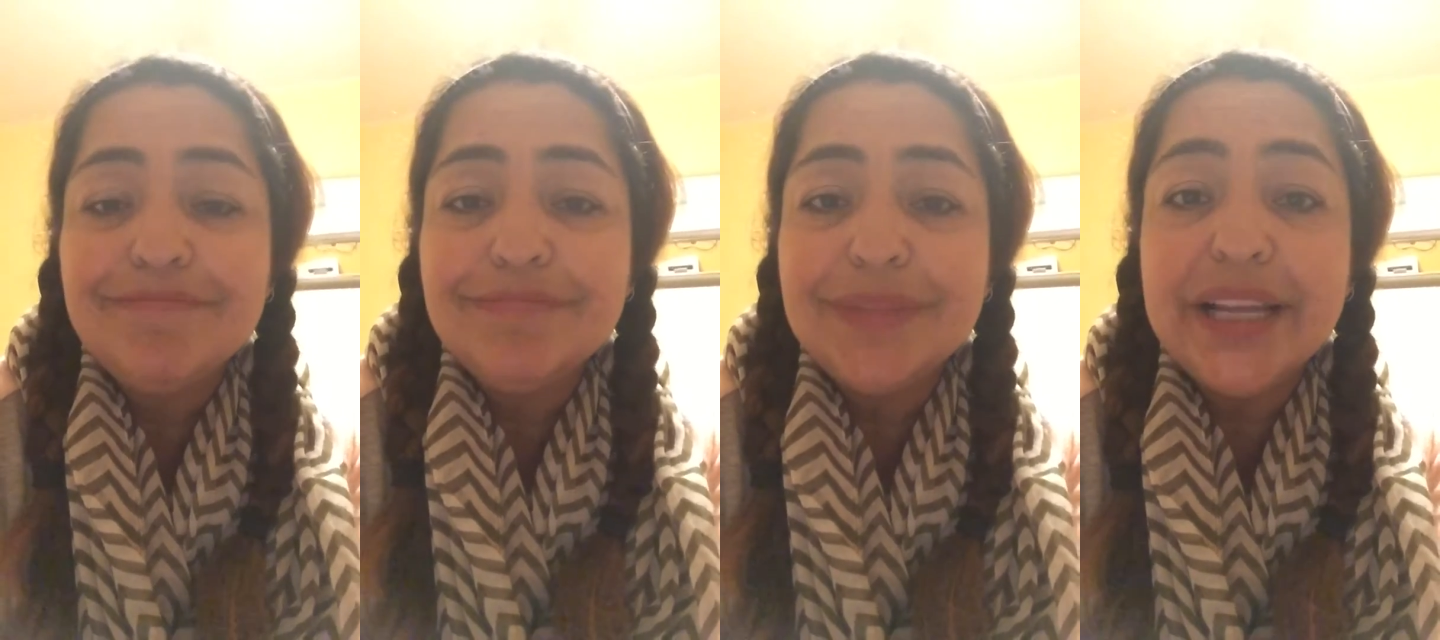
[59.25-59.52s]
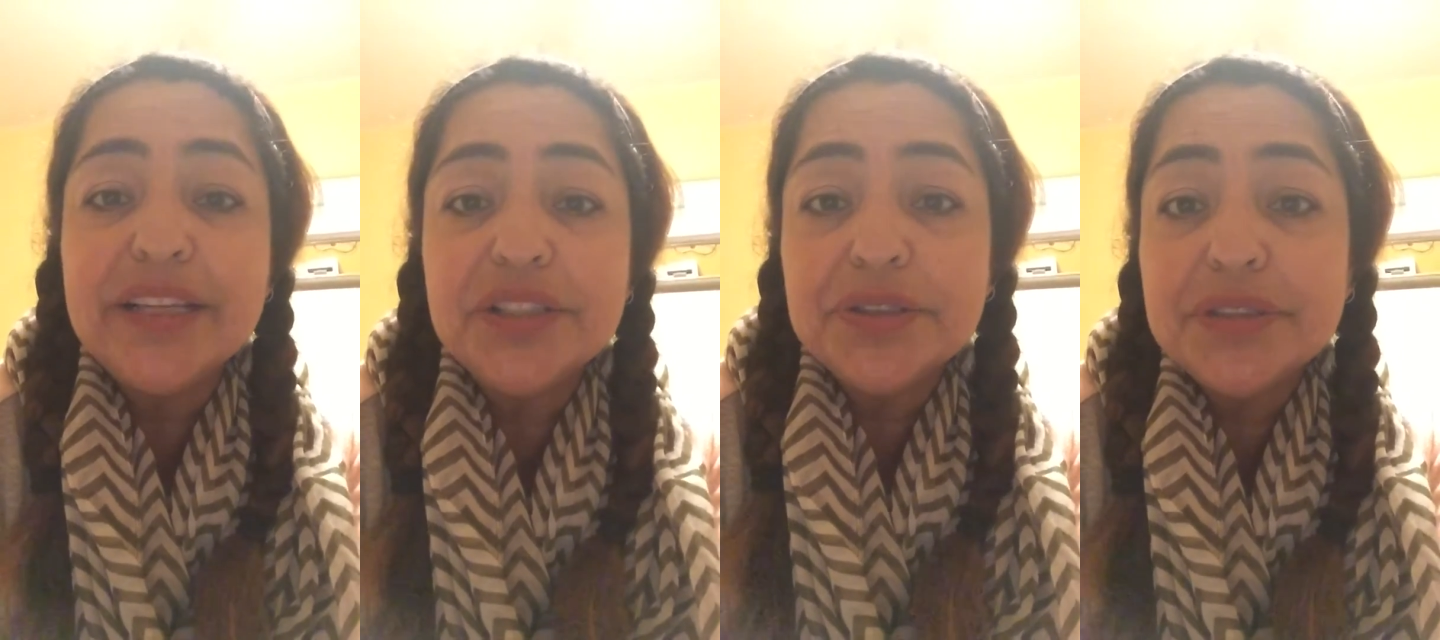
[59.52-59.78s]

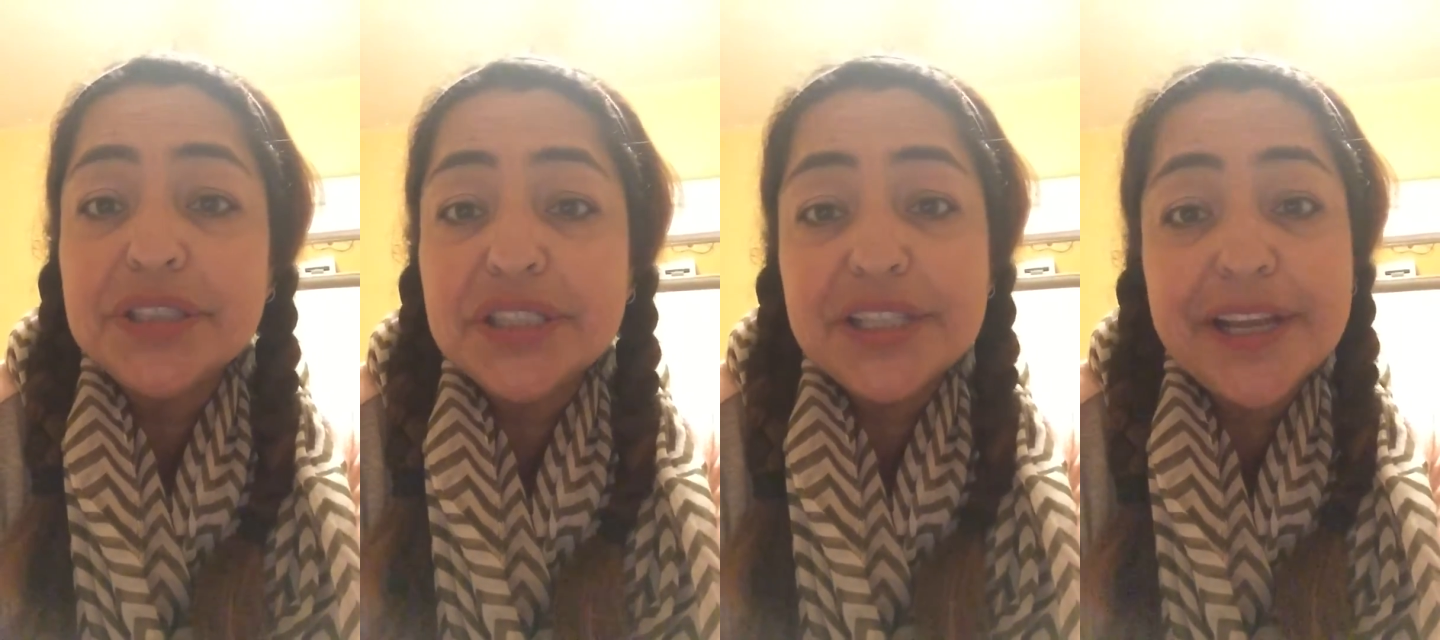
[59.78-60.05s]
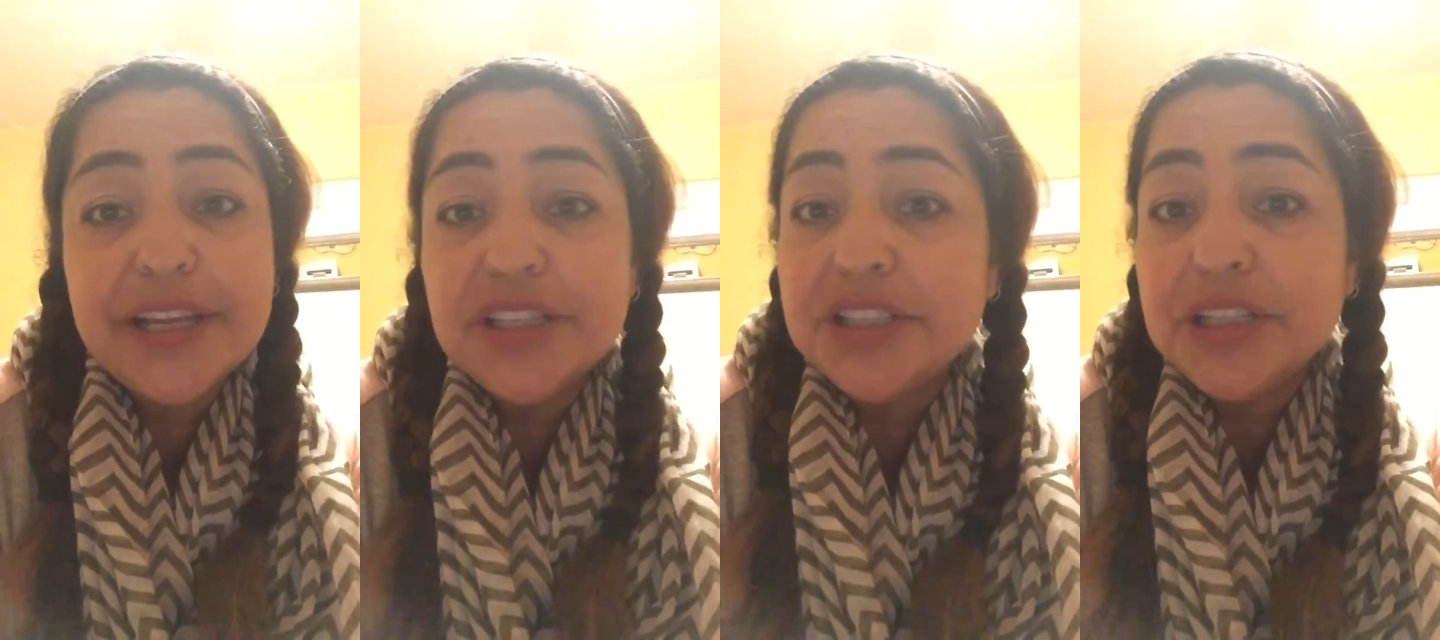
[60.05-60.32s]
nature's
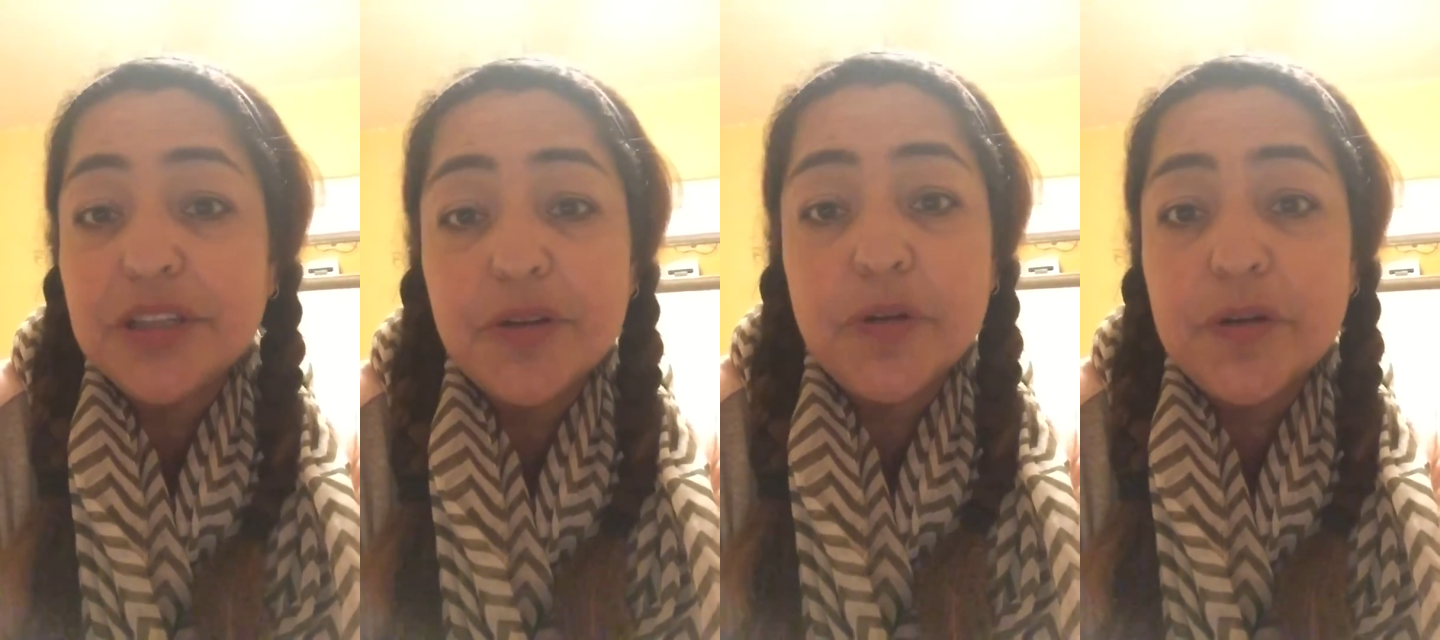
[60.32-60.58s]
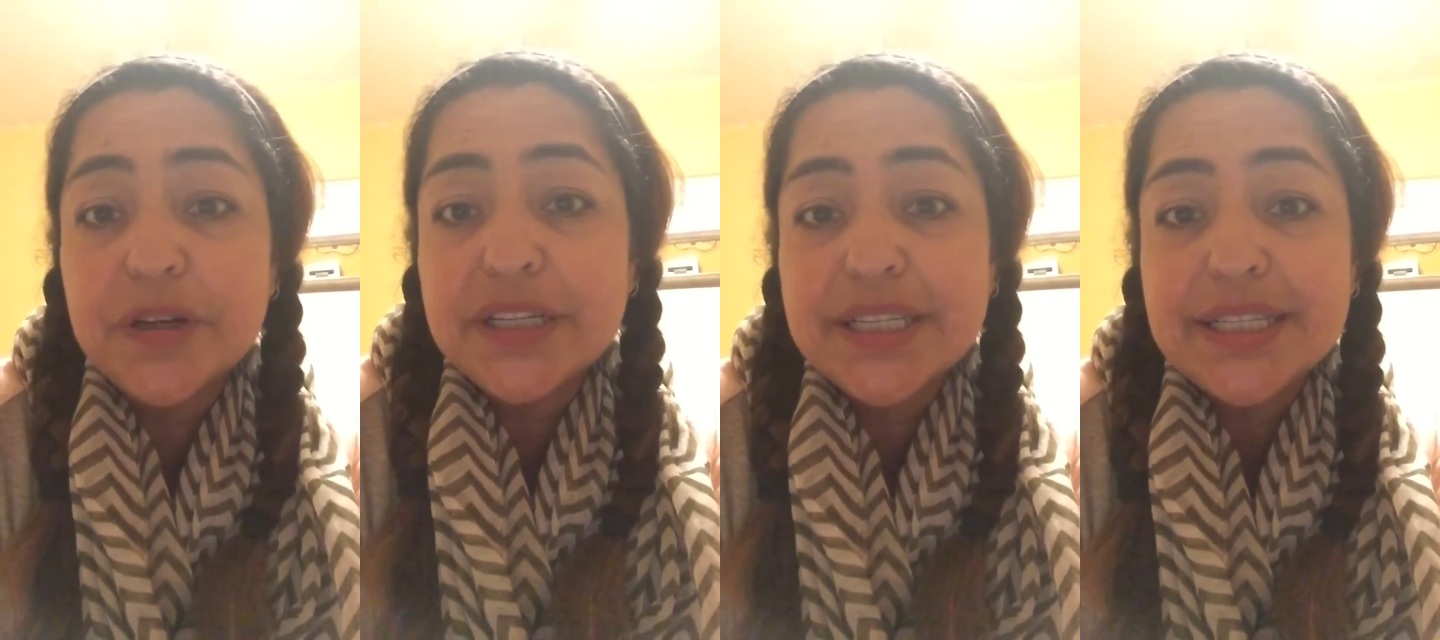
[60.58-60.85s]
changing
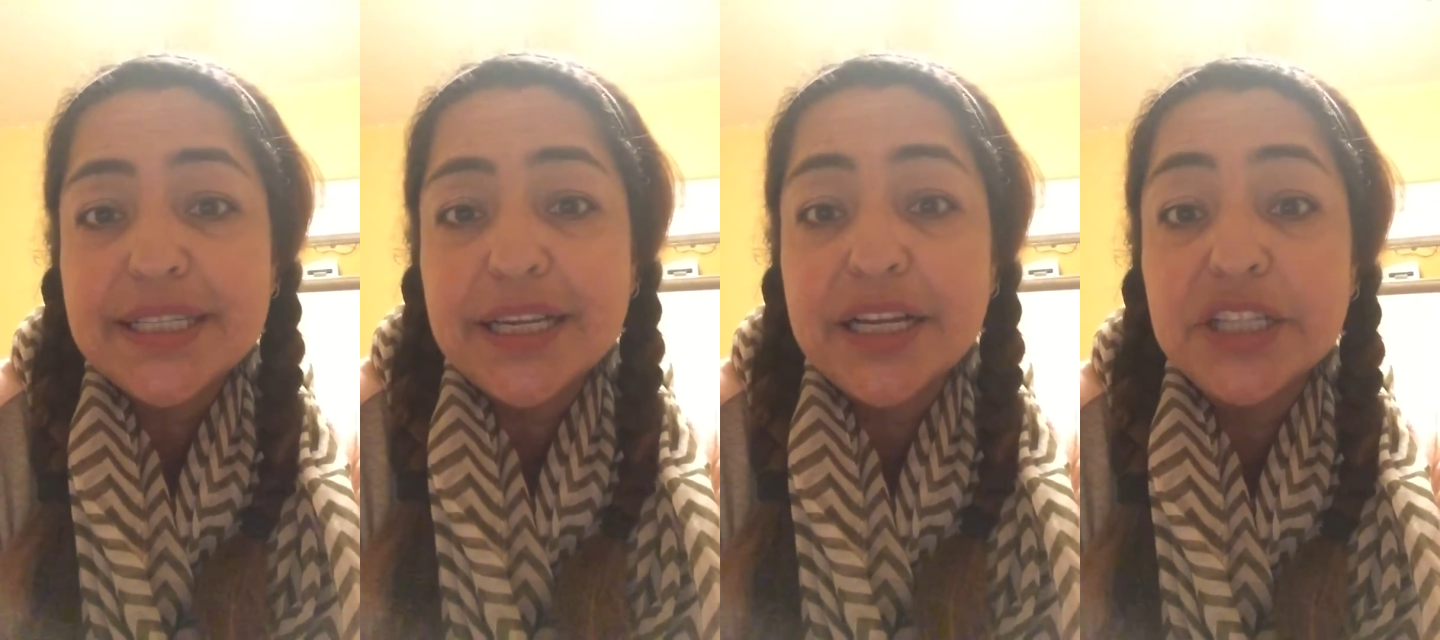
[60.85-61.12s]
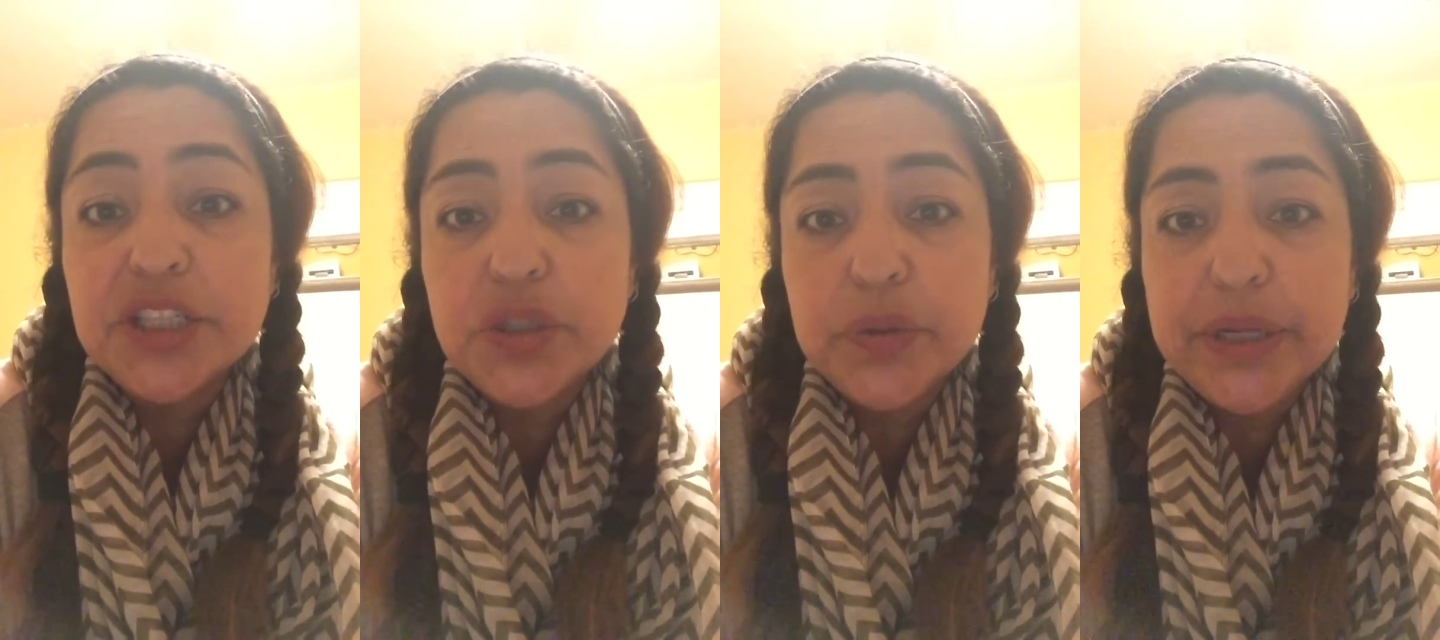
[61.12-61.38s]
course
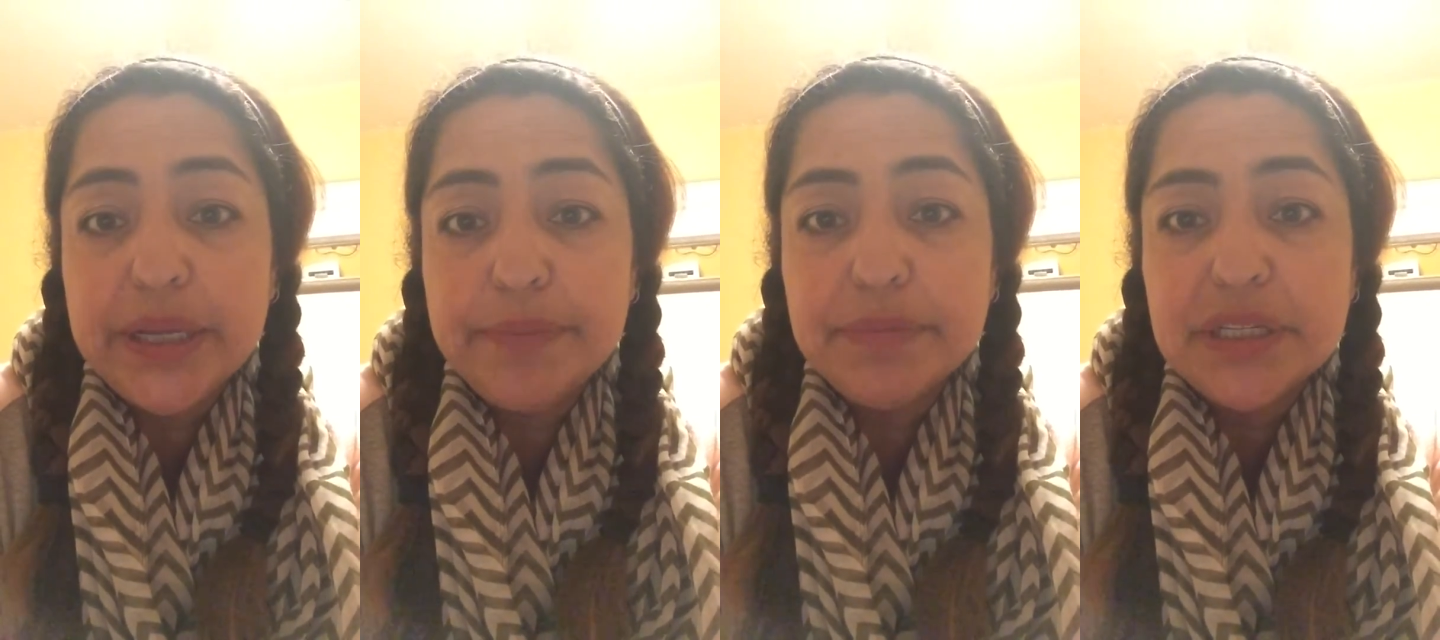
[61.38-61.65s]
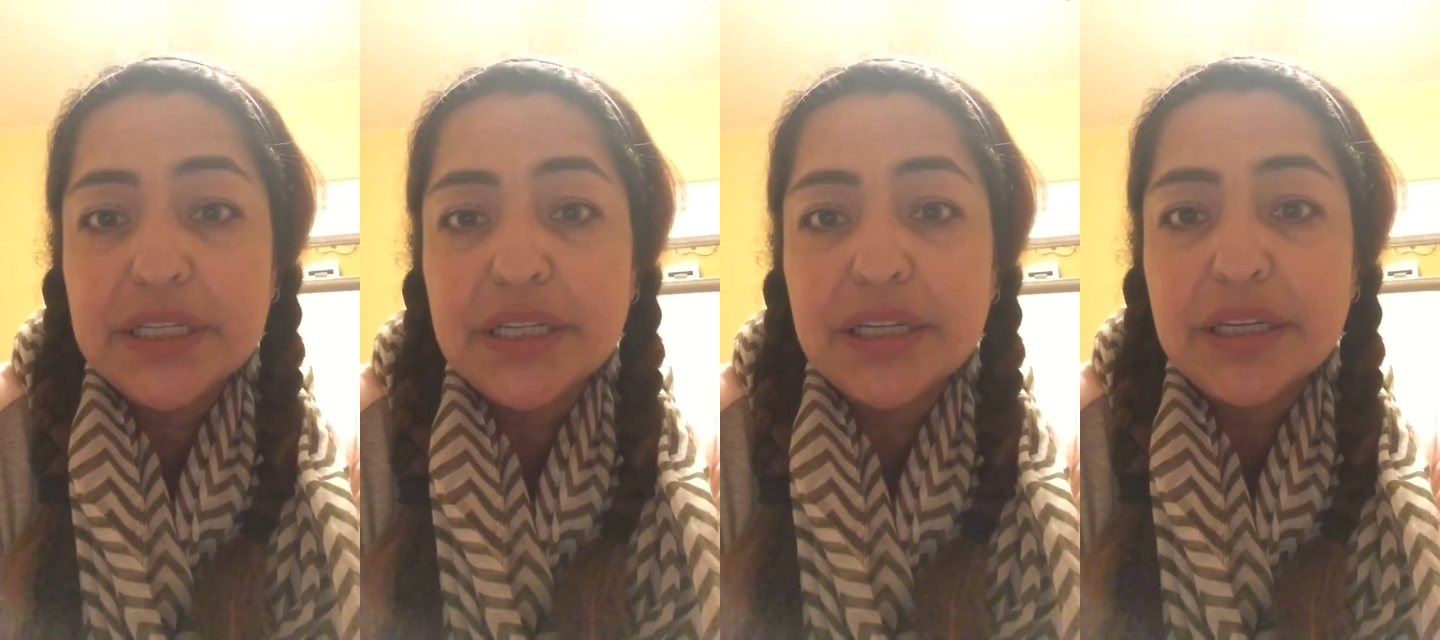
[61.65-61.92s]

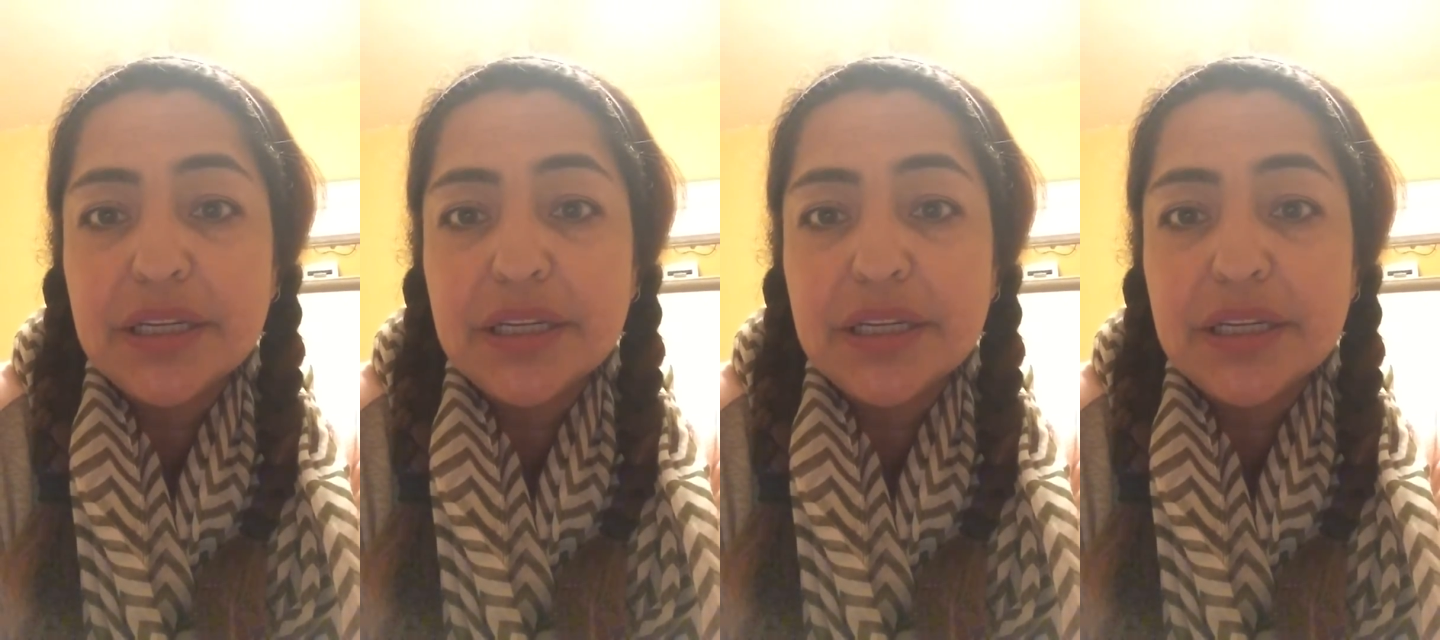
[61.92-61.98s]
untrimmed.